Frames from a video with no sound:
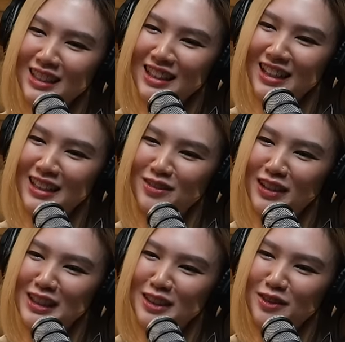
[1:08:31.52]
are like
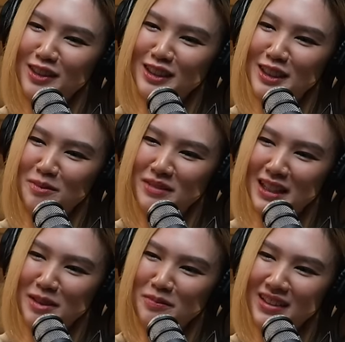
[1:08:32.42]
fighting for the same
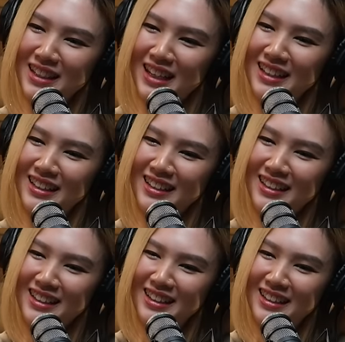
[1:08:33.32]
thing, but like,
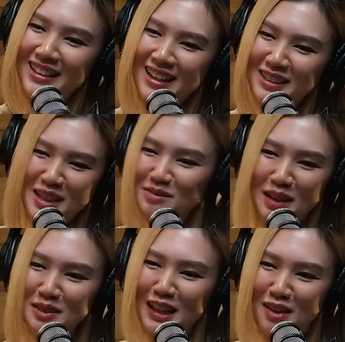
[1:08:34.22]
at the same
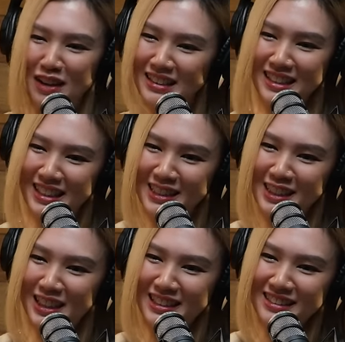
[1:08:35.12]
time, you're like fighting against
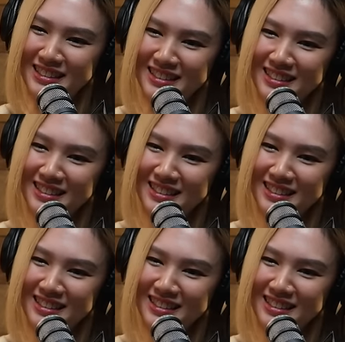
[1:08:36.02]
each other.